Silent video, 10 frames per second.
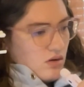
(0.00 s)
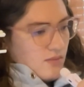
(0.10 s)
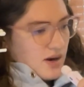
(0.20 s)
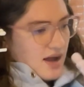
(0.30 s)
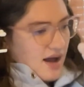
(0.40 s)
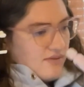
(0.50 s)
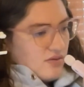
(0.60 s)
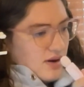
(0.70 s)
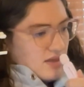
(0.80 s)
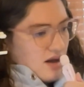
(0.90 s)
but I
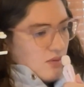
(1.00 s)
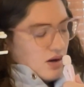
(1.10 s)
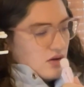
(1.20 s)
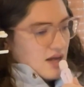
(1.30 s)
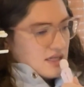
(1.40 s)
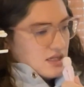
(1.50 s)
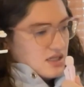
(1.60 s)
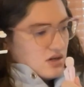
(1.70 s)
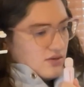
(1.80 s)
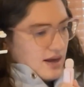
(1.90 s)
haven't read that one. That's a
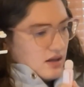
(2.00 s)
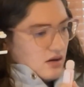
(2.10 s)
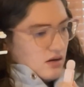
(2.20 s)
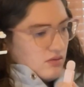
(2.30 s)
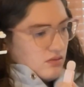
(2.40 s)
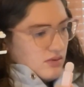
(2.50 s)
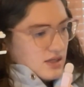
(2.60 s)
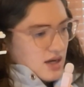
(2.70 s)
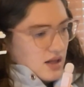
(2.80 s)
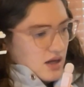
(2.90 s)
Cinderella
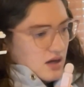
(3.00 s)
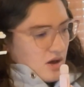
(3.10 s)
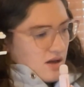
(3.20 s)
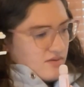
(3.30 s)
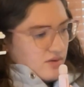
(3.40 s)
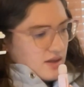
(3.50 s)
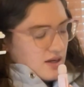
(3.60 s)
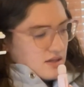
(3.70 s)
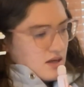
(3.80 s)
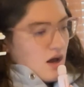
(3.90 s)
retelling. I'll have to read
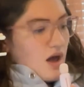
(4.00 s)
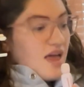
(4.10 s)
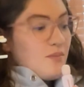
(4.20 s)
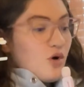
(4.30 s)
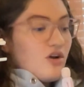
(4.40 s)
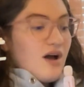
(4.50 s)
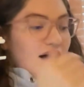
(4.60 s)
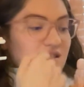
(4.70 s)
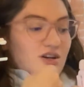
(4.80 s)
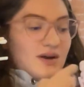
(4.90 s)
this. Immortal
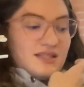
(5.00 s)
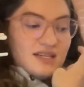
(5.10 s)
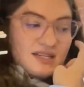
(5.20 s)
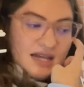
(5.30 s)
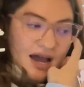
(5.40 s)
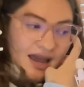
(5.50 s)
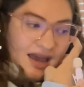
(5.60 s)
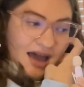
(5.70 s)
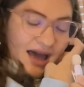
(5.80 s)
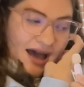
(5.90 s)
Consequences
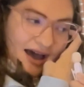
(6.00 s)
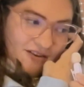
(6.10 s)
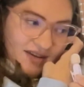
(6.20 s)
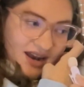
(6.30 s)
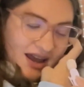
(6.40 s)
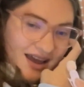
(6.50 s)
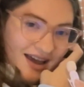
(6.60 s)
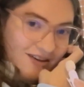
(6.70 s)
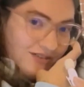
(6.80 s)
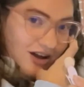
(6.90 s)
I have and I
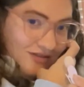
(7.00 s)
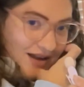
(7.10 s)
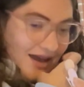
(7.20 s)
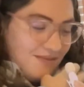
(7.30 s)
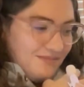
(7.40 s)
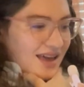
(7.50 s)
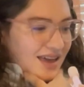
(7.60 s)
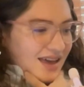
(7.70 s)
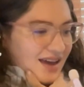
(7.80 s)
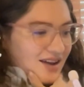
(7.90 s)
have not read.
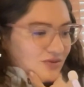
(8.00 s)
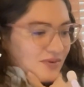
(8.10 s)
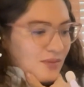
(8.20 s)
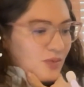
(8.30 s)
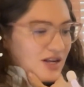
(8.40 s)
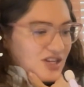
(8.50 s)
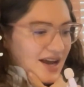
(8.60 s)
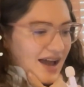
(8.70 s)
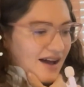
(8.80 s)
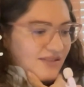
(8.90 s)
And Rebel Witch
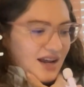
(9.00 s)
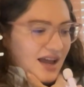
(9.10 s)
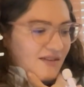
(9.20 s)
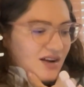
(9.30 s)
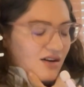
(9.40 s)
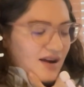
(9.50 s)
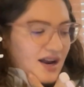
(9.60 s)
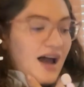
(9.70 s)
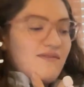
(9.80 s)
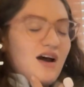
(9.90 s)
I have and I have not read.
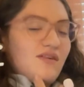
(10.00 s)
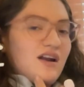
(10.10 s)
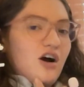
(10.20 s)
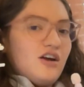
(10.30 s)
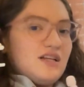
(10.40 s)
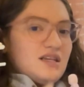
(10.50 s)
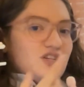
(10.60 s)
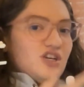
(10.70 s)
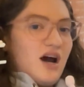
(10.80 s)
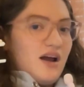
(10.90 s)
I have not read Heartless
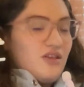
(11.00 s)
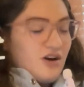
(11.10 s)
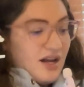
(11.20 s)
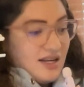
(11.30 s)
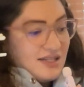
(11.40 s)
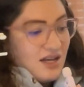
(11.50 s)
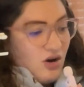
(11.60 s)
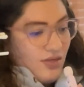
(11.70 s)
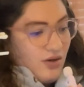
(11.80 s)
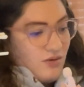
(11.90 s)
Hunter either. I need to get
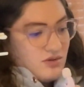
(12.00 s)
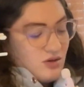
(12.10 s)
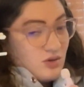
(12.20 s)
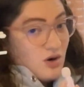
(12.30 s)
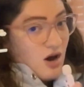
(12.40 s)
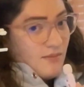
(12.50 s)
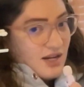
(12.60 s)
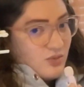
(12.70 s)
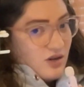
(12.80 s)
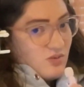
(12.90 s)
on those. Those are on my
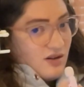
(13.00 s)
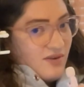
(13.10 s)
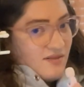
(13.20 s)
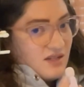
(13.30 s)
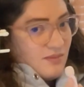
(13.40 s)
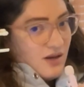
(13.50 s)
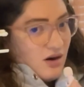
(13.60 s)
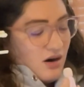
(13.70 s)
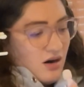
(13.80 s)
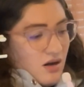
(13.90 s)
2025
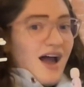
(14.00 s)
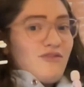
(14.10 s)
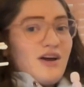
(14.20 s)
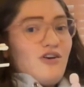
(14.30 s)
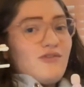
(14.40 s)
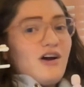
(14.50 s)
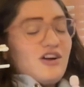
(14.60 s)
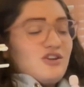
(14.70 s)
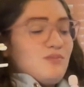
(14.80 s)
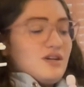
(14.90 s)
TBR. I've read over
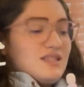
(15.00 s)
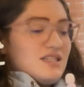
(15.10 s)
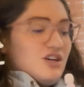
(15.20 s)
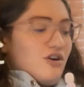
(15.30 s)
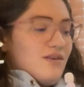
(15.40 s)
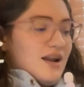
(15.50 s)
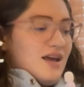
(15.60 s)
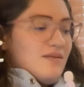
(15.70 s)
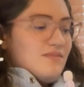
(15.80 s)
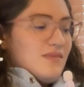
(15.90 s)
100 books this year
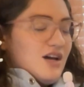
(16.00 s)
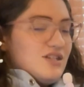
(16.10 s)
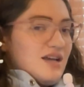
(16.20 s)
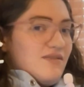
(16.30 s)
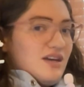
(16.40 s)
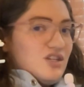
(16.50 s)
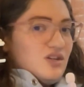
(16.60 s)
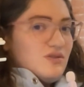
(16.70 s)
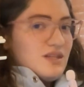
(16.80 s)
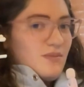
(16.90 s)
already. I just have
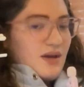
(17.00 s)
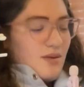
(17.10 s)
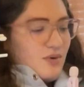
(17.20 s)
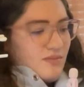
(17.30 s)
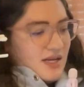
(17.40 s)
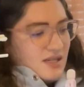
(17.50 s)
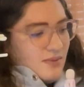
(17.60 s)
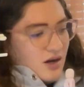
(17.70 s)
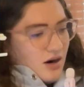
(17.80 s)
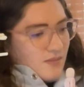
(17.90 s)
issues keeping up with my
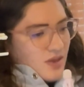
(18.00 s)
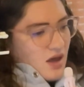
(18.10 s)
TBR.